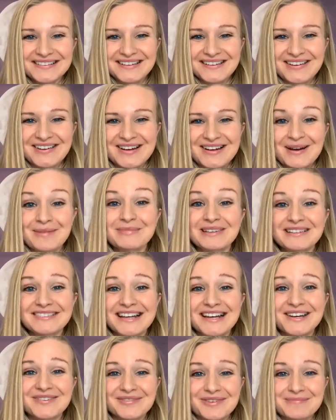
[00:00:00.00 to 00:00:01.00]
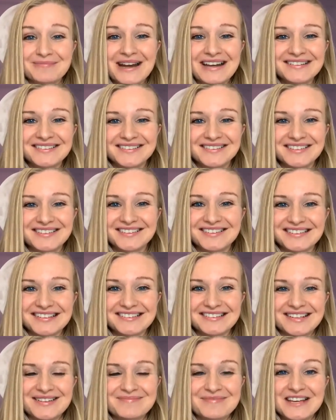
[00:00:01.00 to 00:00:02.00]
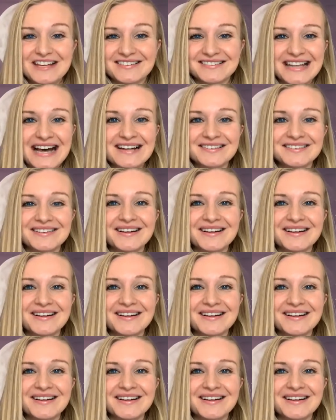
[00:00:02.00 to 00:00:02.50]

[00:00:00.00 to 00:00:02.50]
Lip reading: And I'm excited for Pisces season because that's